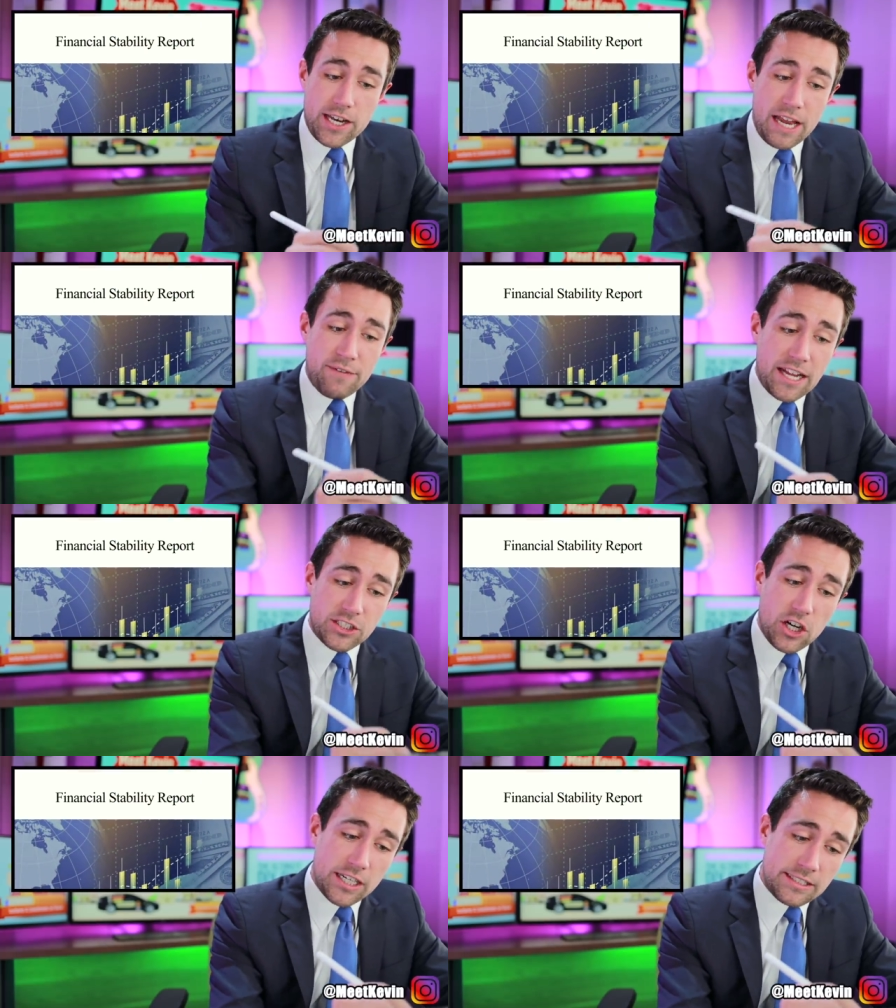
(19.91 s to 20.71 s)
In fact,
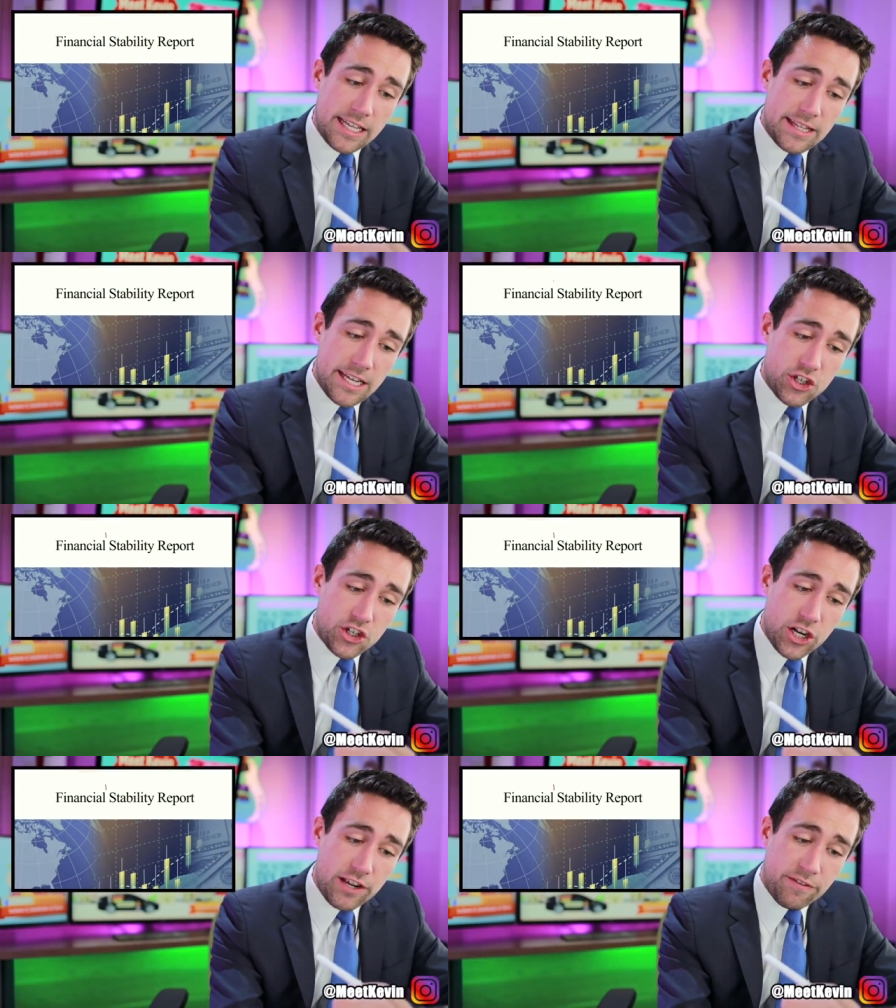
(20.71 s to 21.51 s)
honestly, they
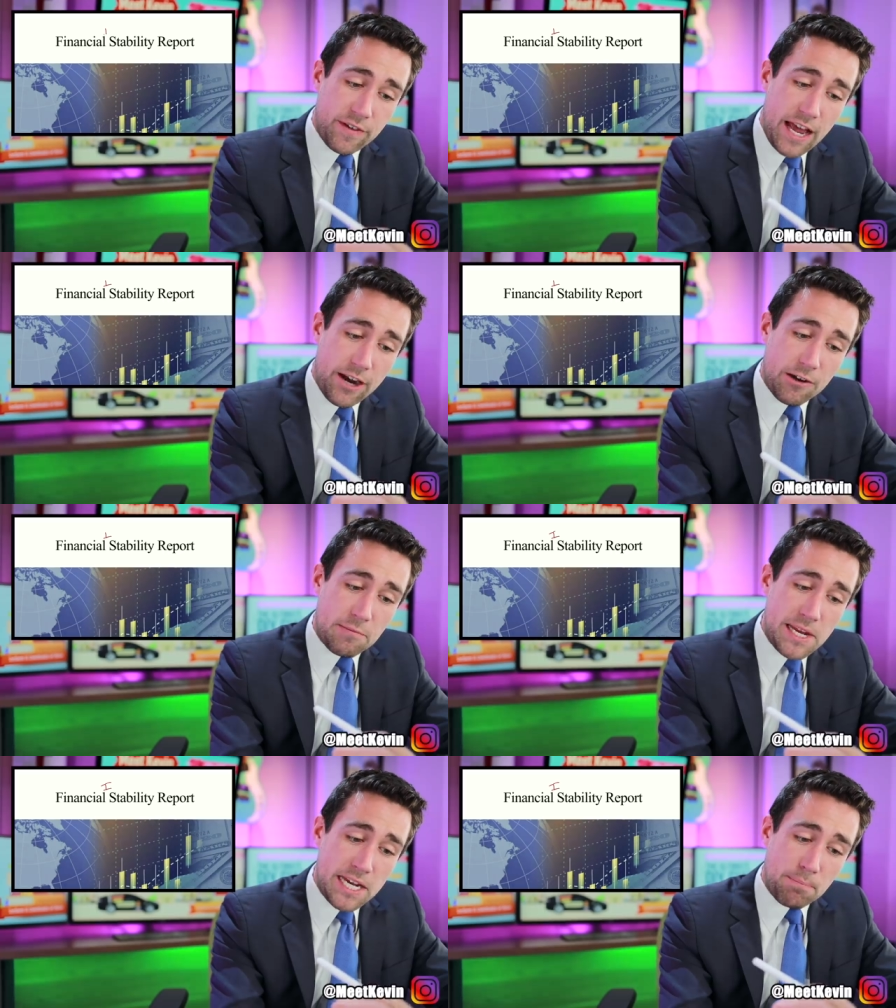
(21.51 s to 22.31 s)
should have hired
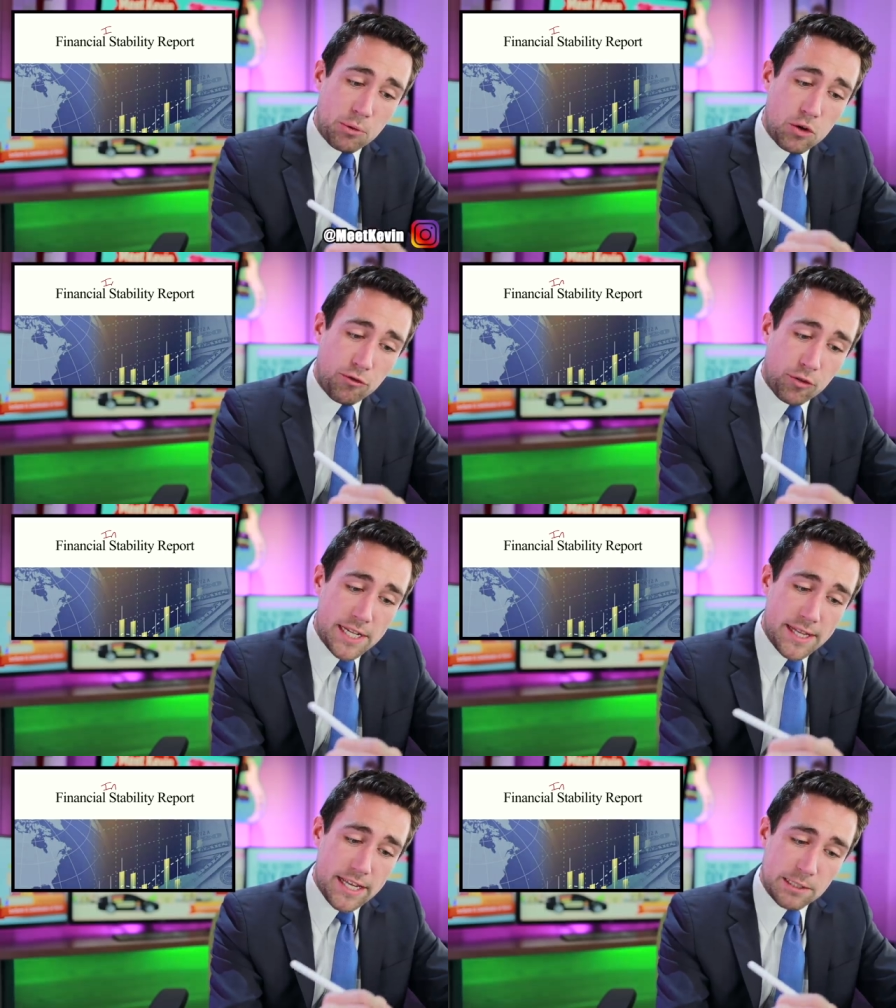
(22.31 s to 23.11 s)
me to
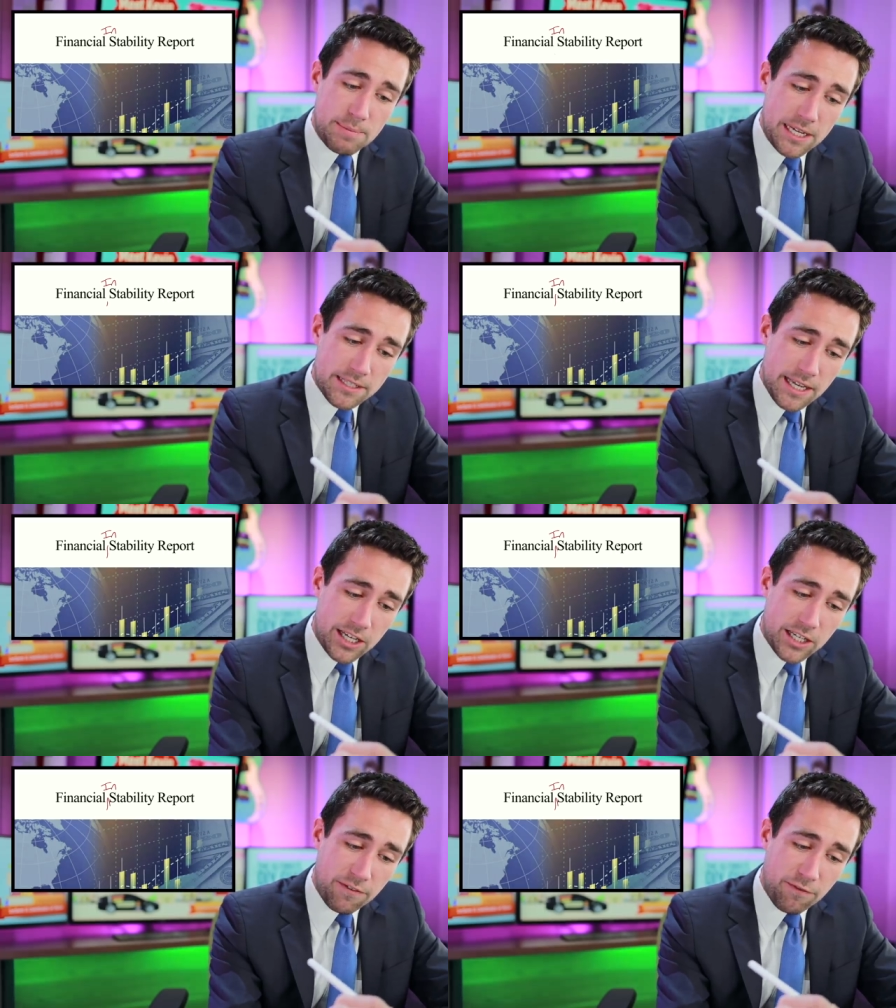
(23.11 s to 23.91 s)
proofread this because I
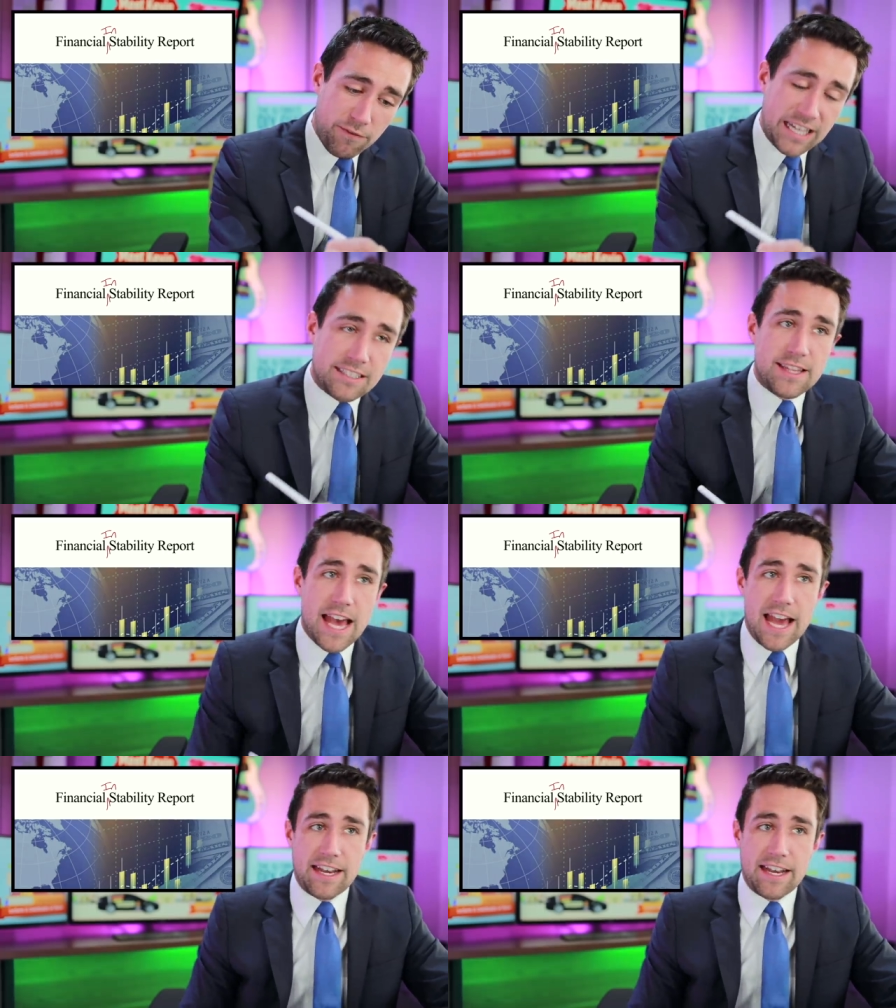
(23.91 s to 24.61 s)
could have fixed that.